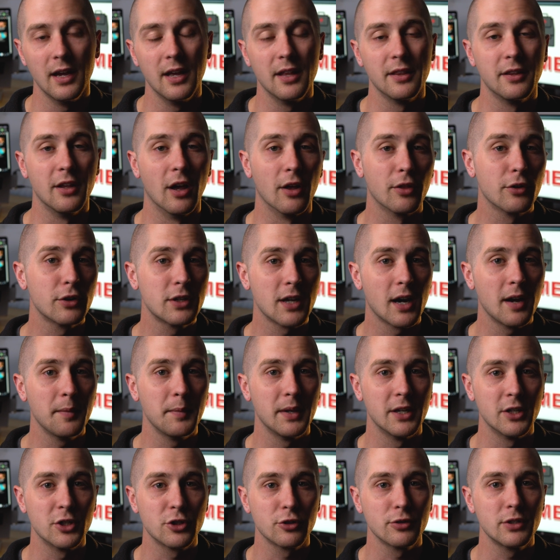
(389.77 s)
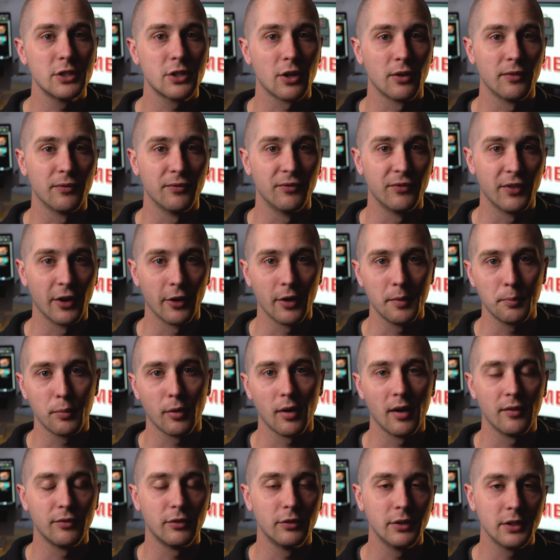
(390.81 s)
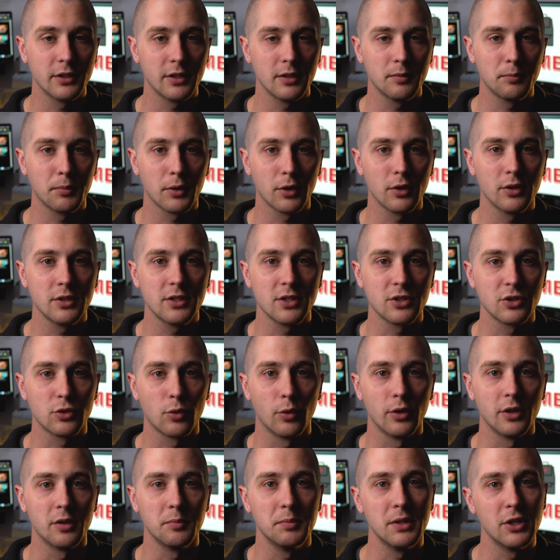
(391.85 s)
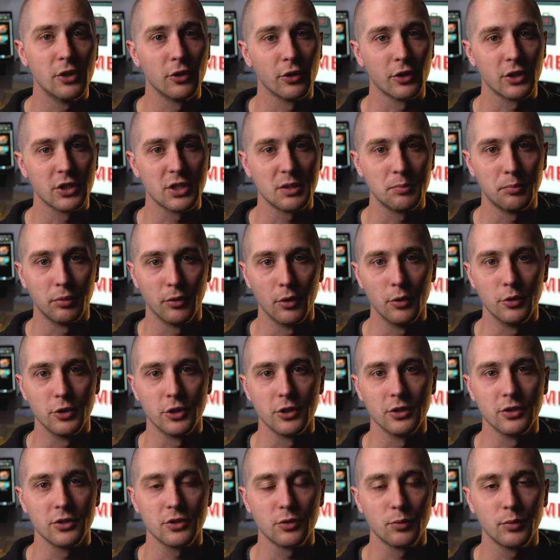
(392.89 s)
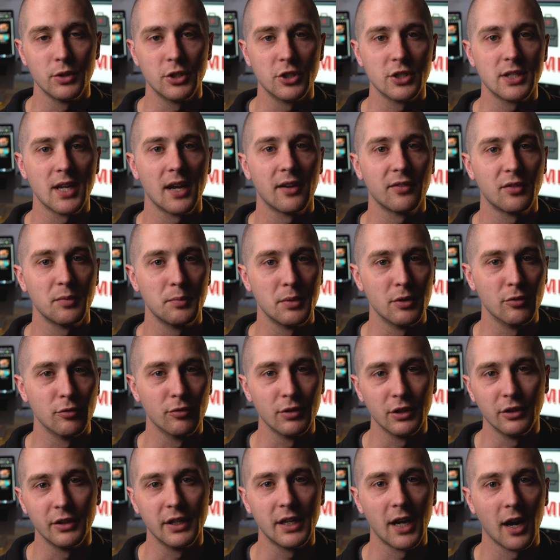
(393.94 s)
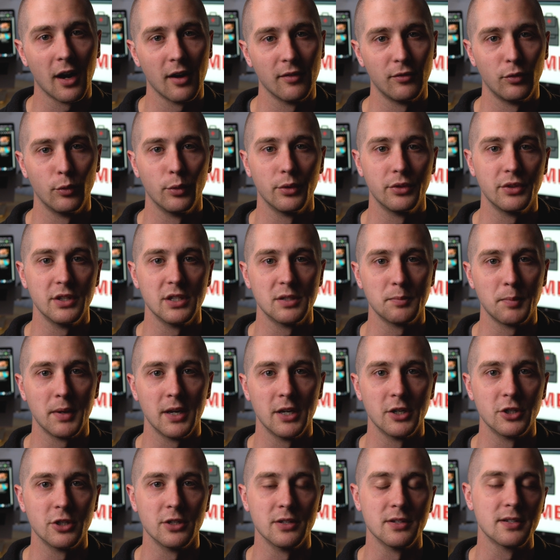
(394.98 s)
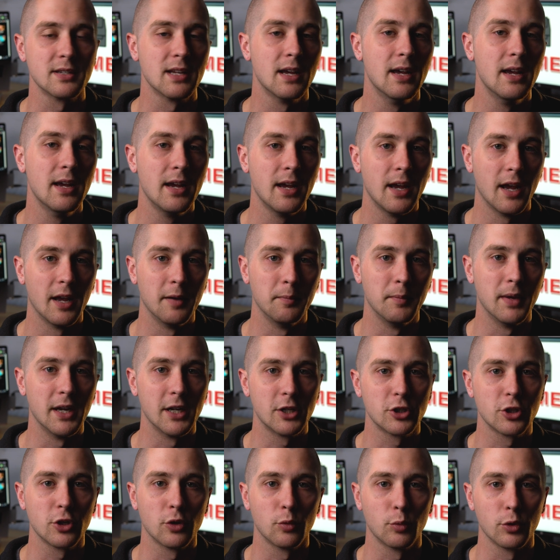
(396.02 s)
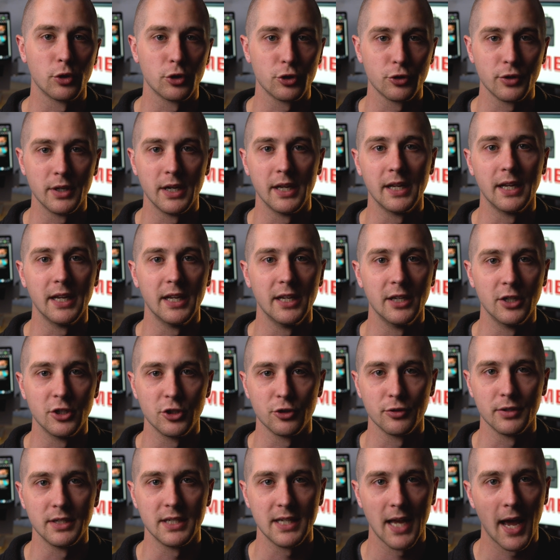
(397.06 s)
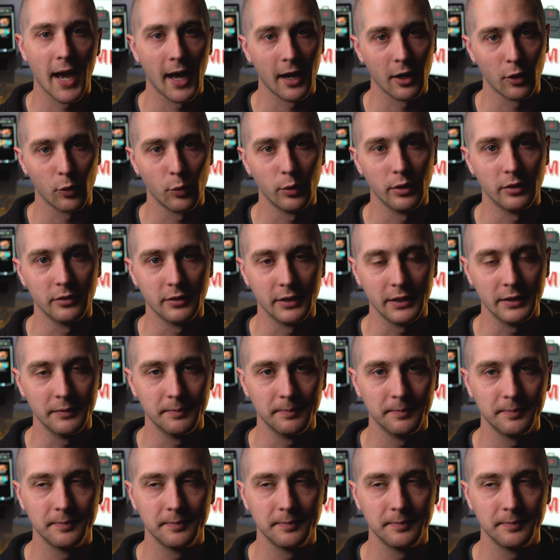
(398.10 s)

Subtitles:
The other time injuries are very prevalent in burns is going to be your explosions. We just have to be really careful with these patients and make sure we're treating injuries adequately.